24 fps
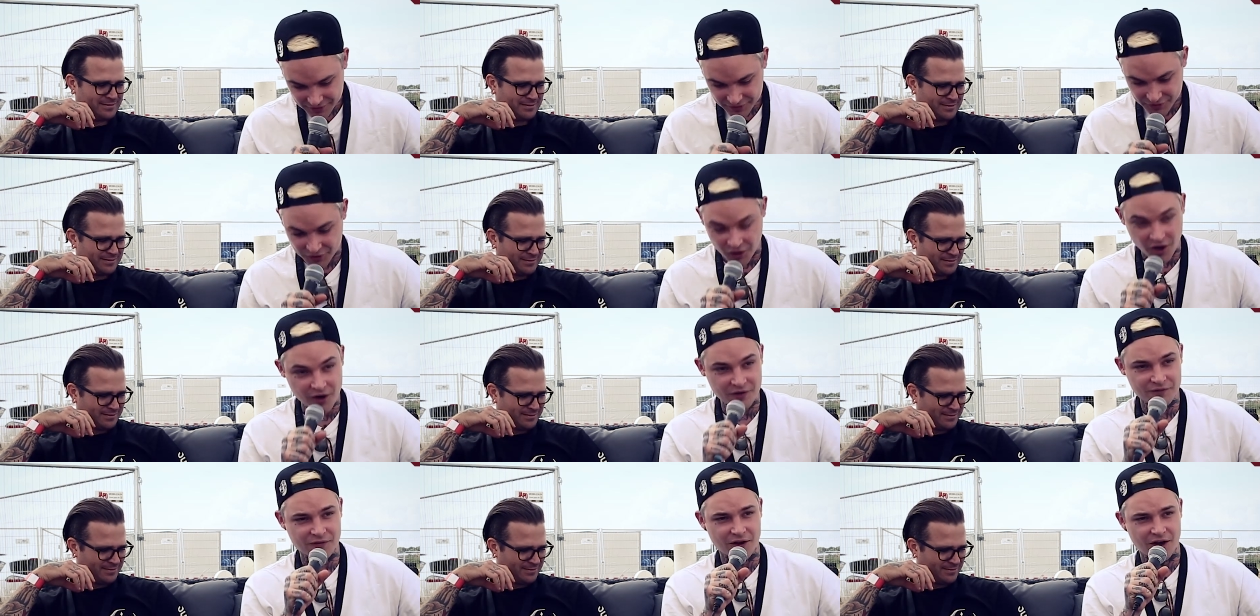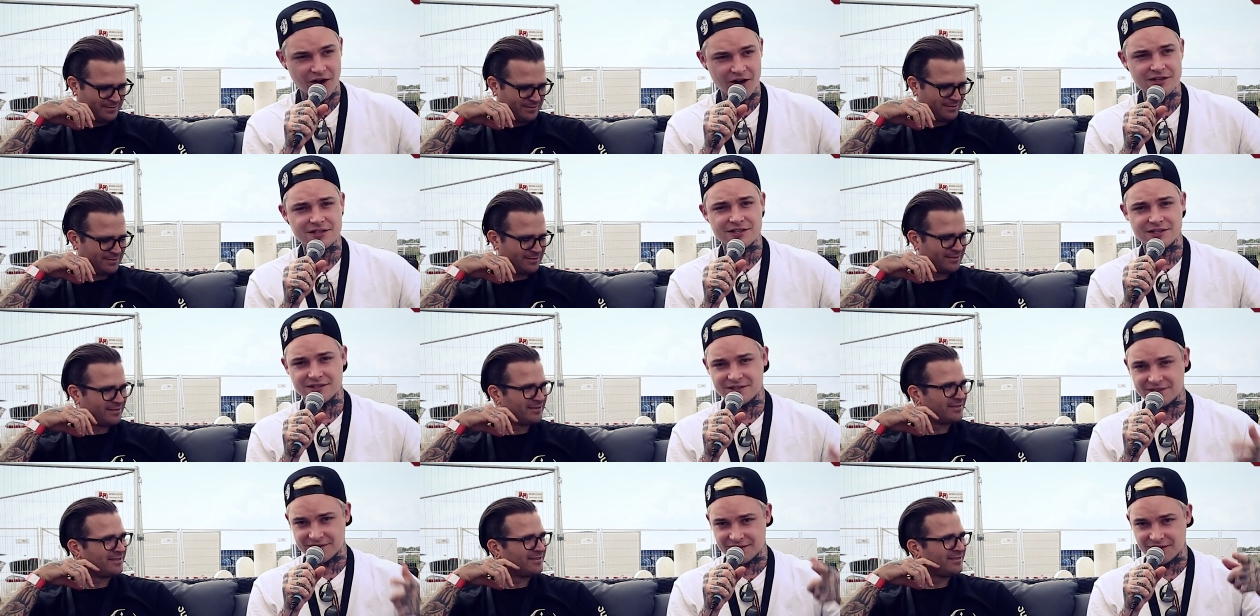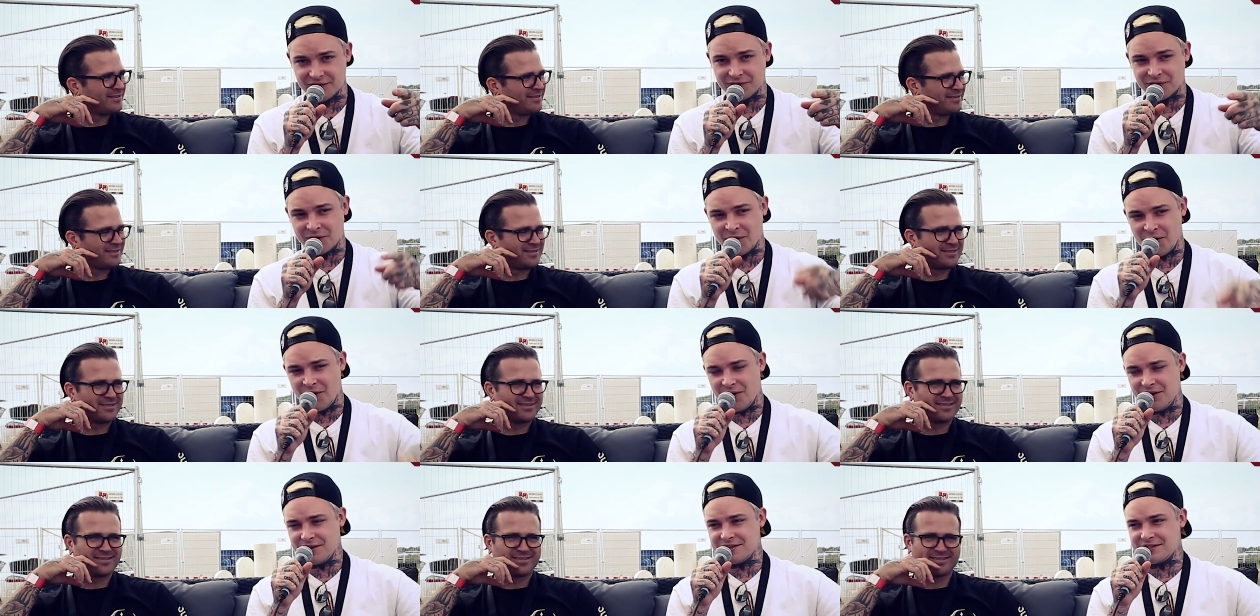Speaker 1: Converse, of
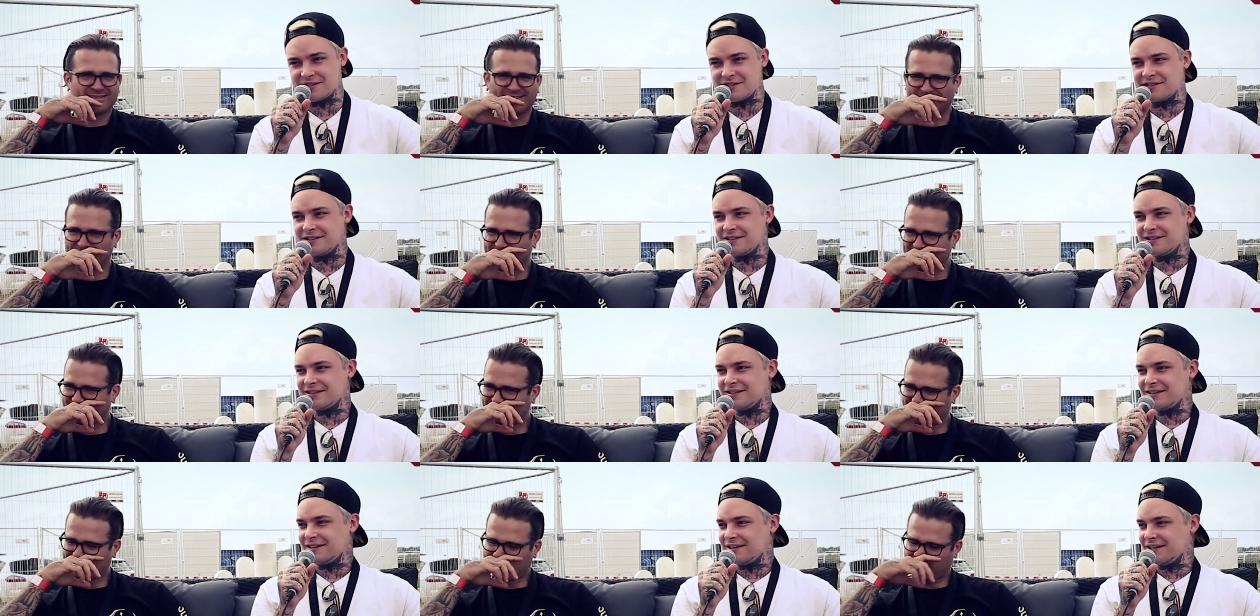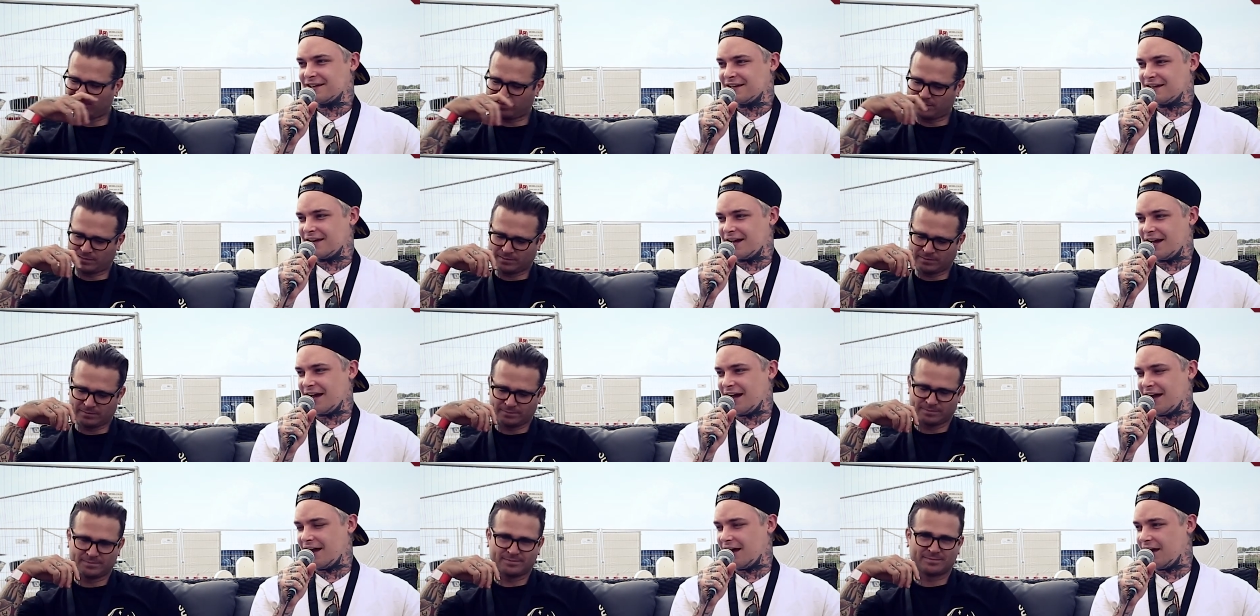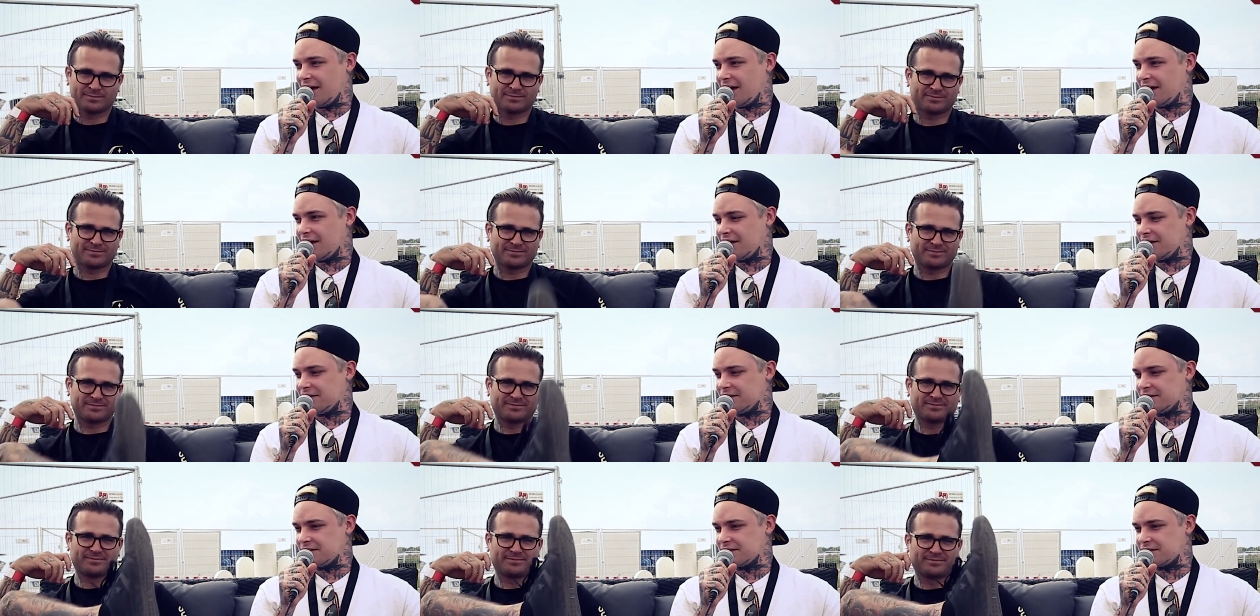course,
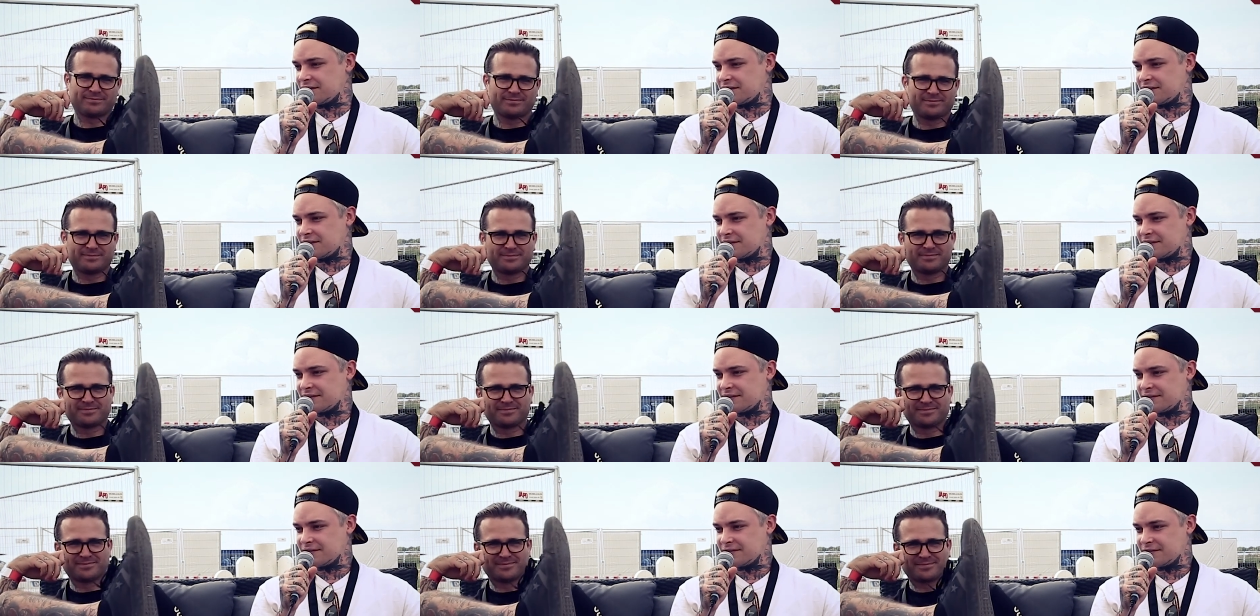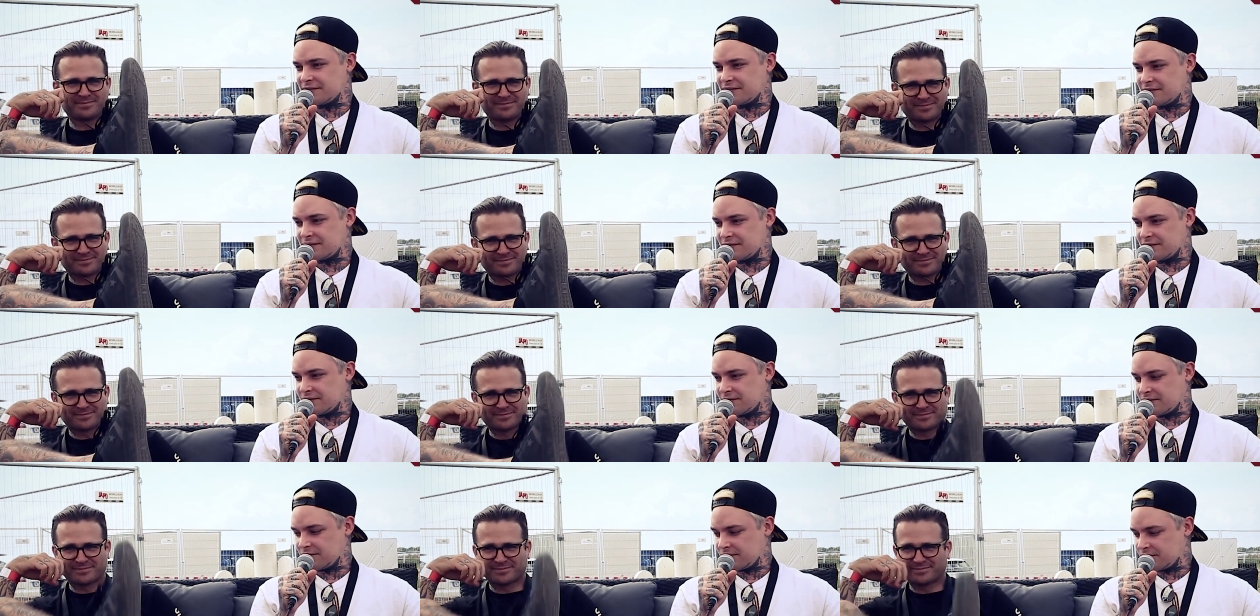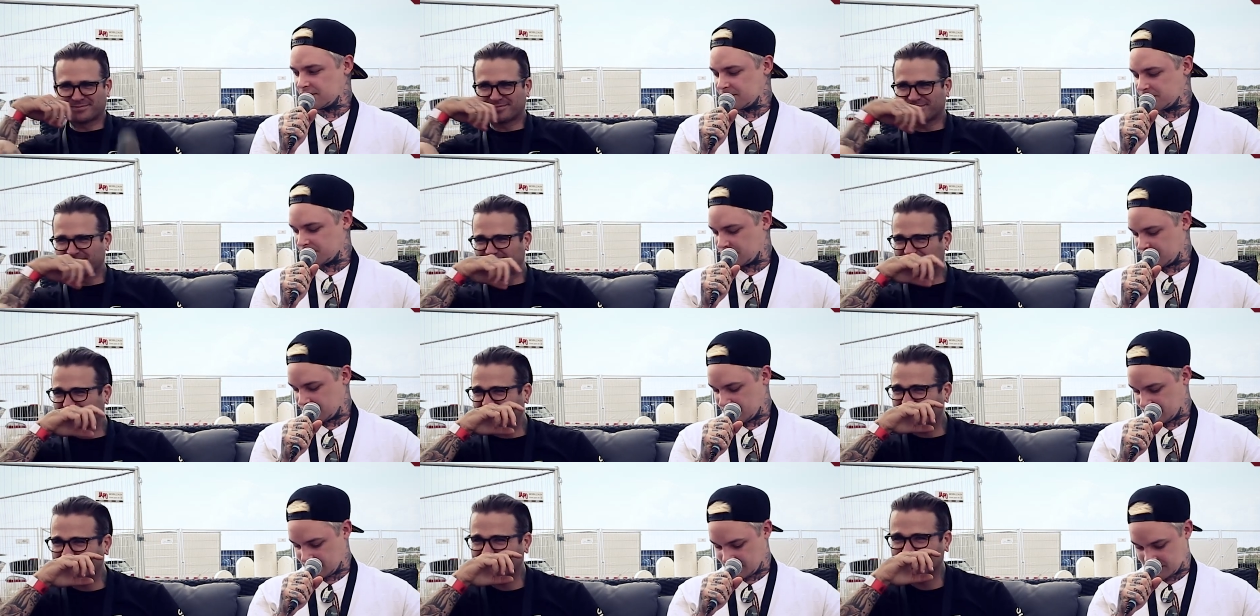and
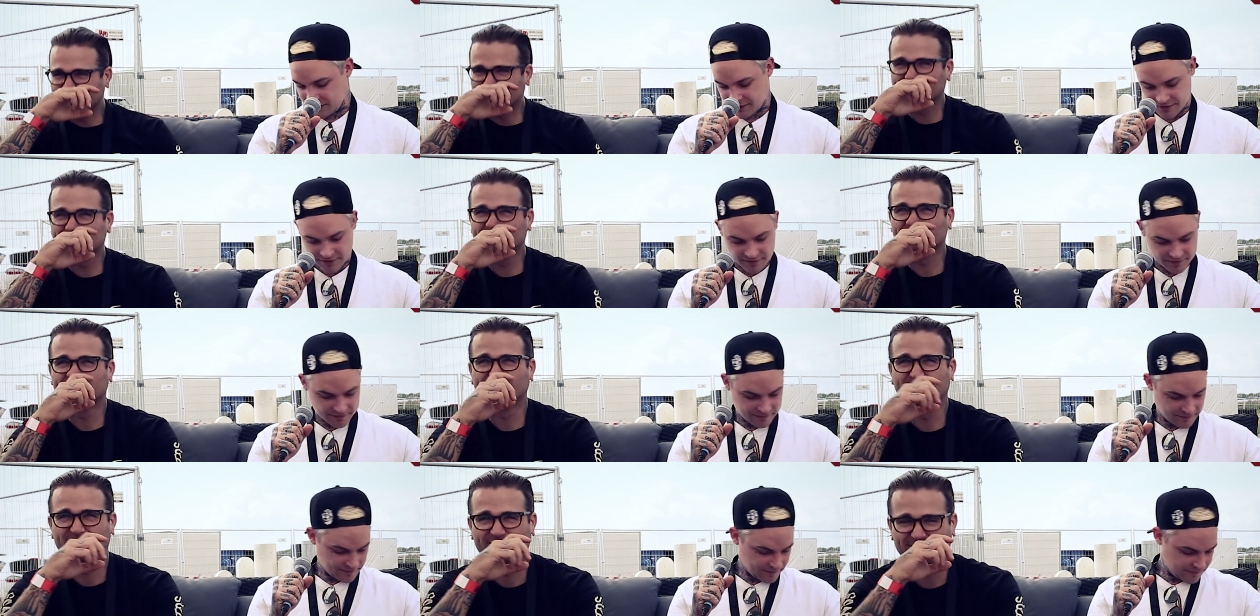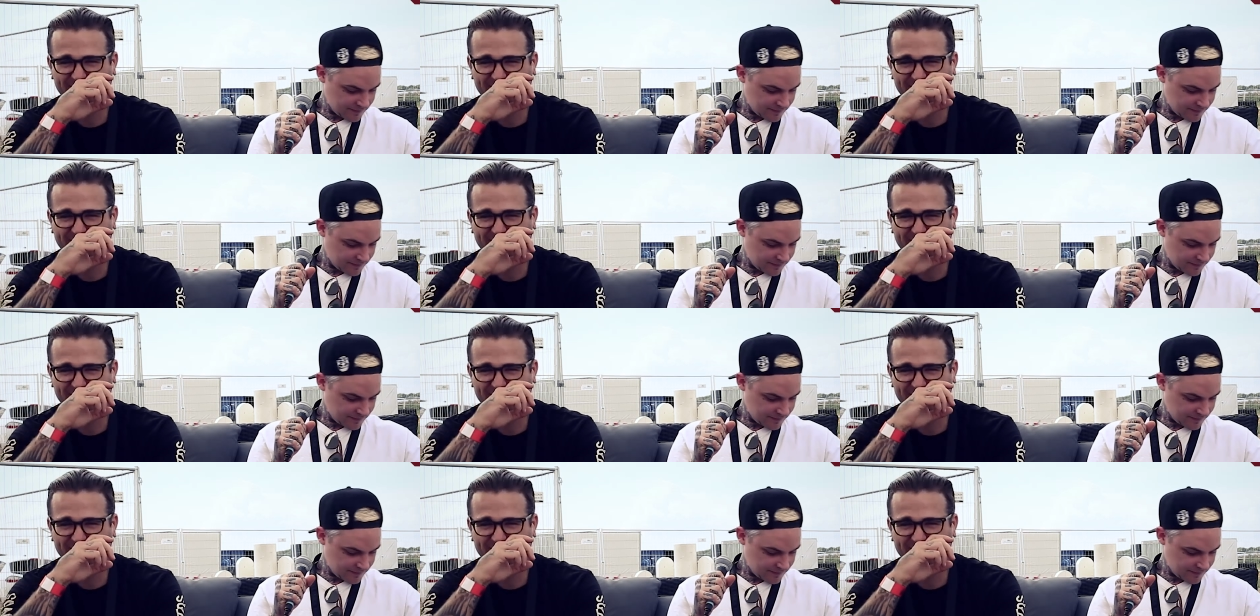what else?